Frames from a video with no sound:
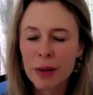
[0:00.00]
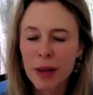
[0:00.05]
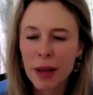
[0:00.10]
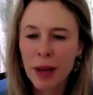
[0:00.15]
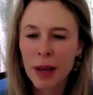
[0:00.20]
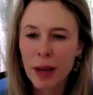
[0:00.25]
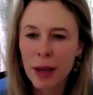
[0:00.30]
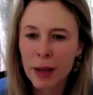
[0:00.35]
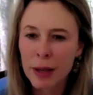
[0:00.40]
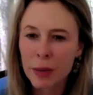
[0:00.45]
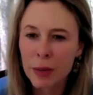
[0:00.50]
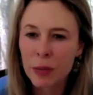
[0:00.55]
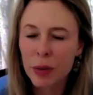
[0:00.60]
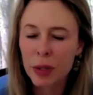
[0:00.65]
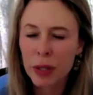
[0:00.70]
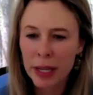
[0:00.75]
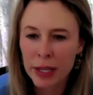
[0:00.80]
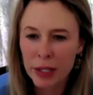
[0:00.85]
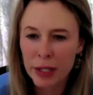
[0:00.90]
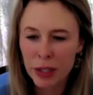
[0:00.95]
in
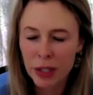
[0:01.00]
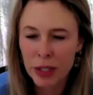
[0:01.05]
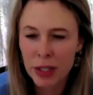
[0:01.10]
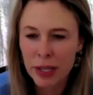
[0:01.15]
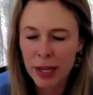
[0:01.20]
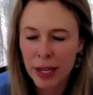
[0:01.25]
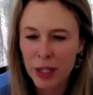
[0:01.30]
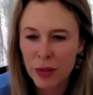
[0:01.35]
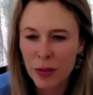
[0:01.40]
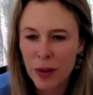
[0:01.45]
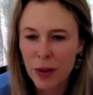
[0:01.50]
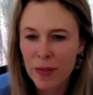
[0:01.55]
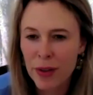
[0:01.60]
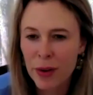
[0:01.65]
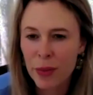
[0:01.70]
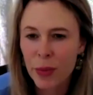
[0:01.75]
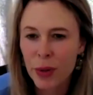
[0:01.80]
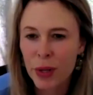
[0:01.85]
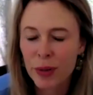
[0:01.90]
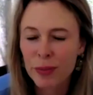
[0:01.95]
relation to
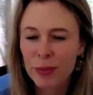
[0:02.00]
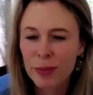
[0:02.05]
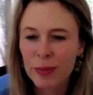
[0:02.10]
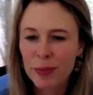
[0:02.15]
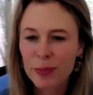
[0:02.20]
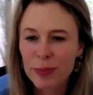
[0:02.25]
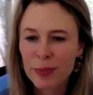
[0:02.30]
H5N1.